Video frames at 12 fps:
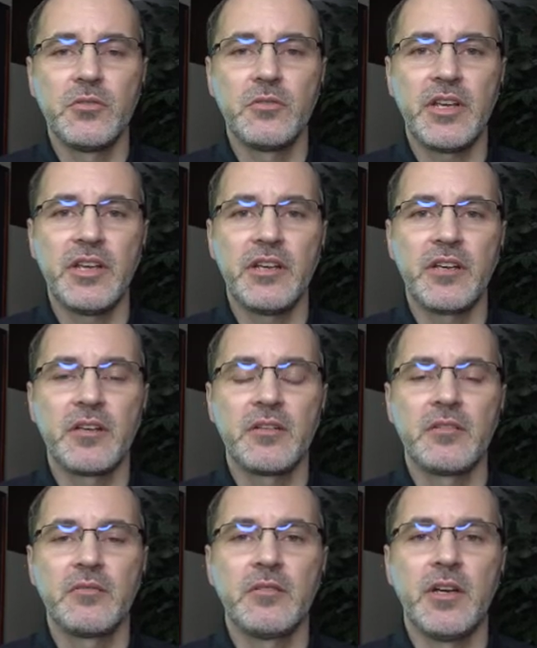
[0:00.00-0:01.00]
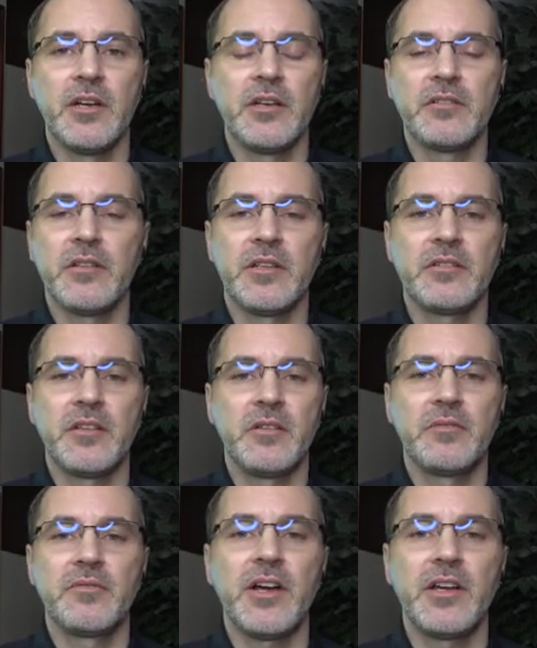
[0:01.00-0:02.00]
take, let's say,
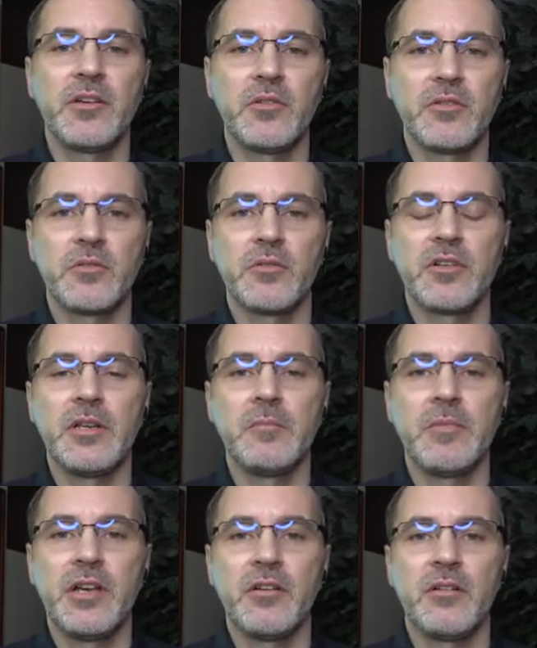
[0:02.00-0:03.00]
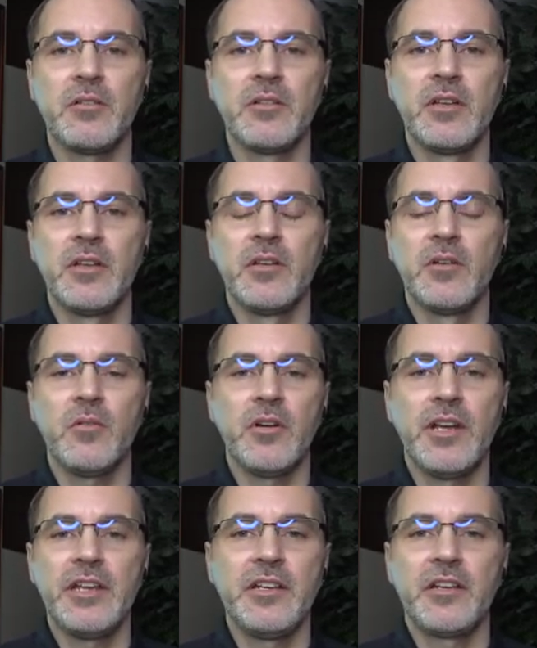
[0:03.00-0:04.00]
files or email or
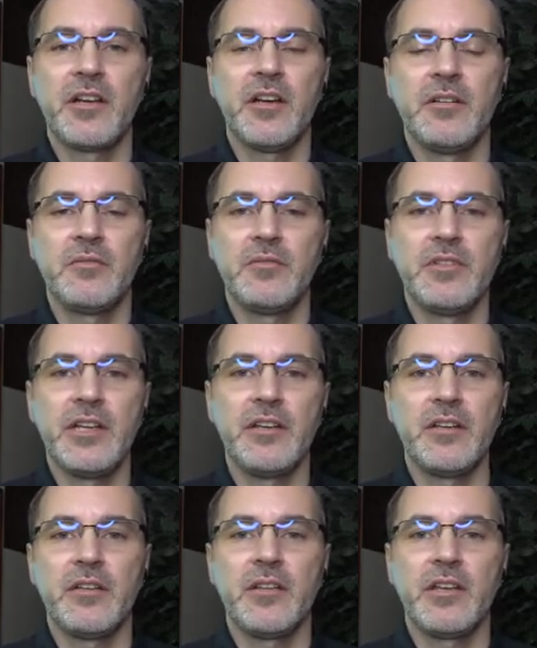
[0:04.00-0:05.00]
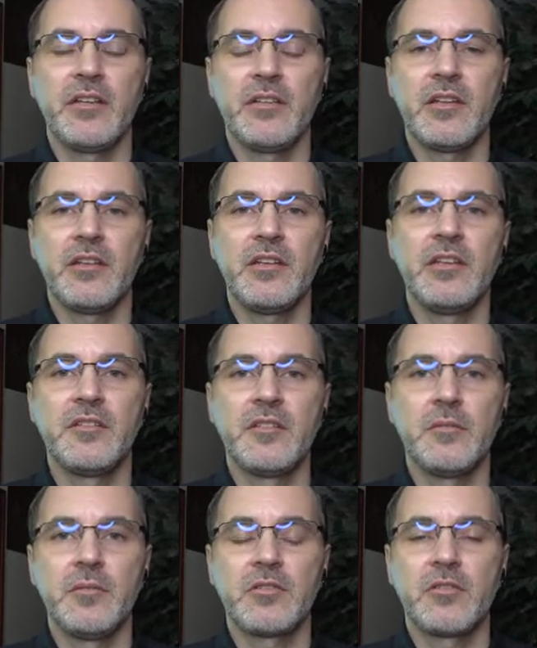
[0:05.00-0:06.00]
any kind of data that needs
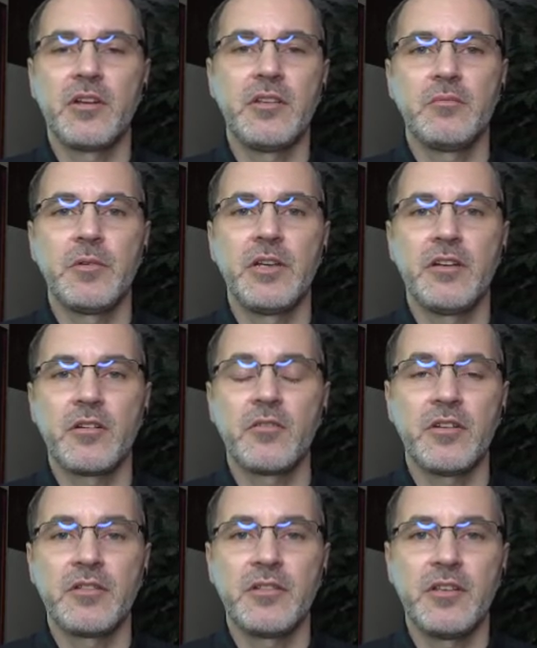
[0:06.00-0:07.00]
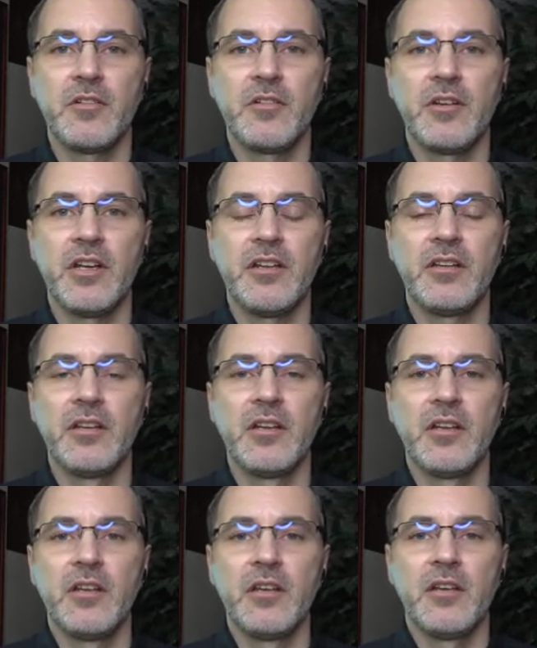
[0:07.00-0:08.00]
to be transmitted across the internet.
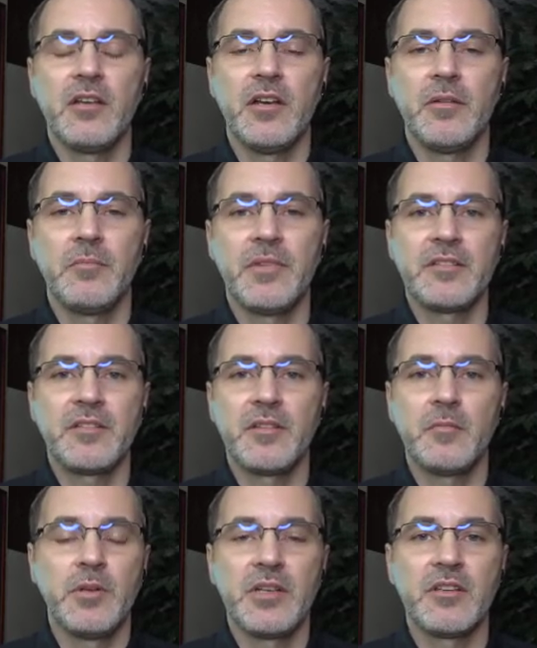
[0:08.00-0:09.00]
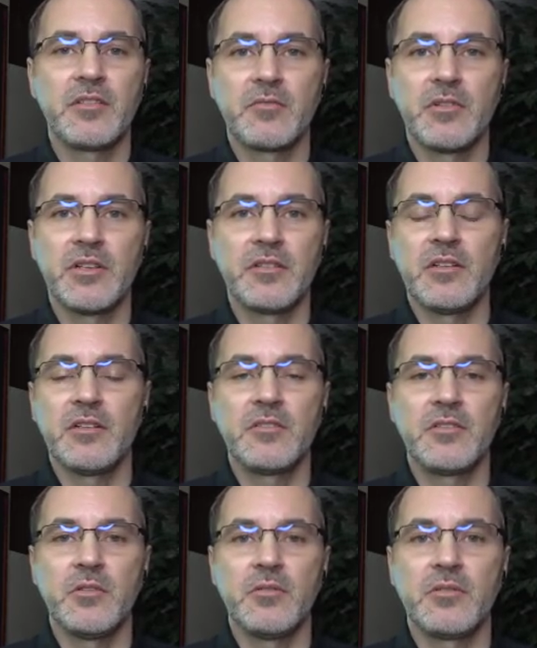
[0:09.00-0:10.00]
That's the biggest reason
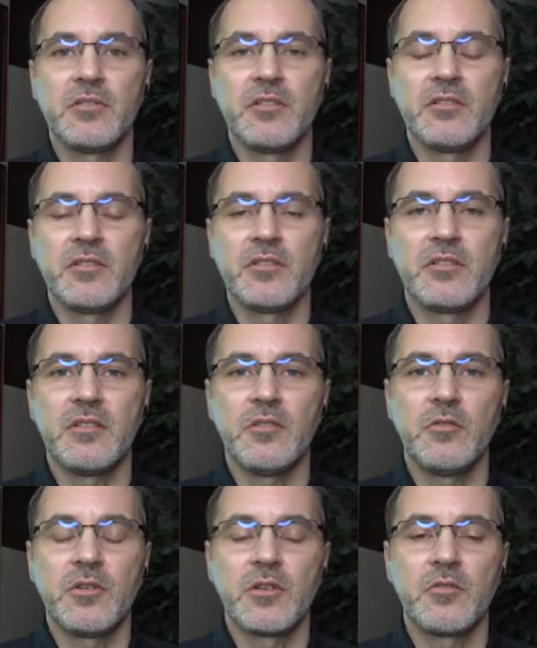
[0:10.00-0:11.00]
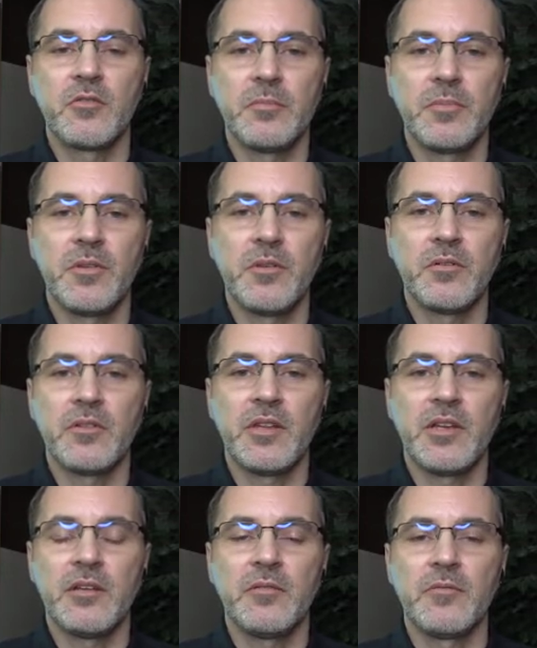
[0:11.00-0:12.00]
it's used, is you encrypt
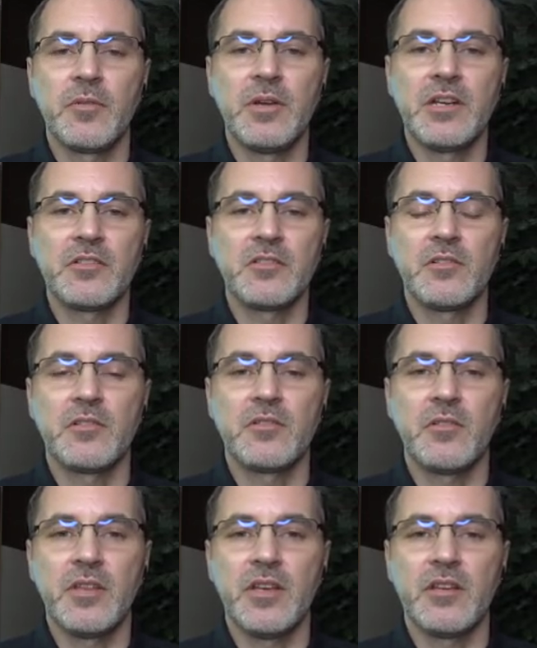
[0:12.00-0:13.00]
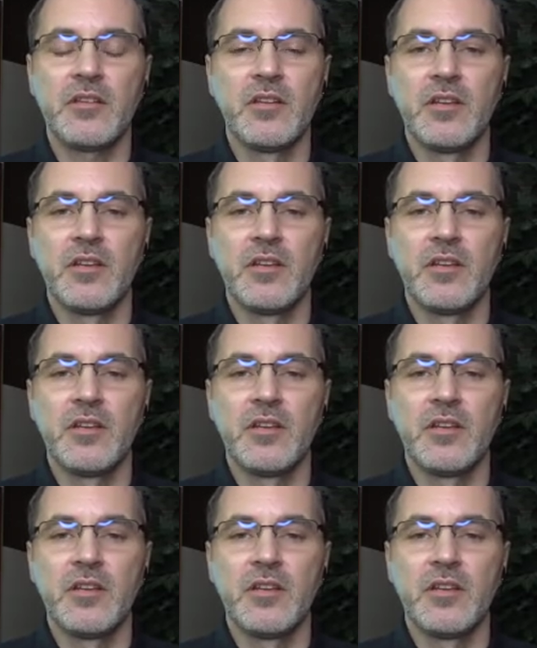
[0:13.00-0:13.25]
that information so that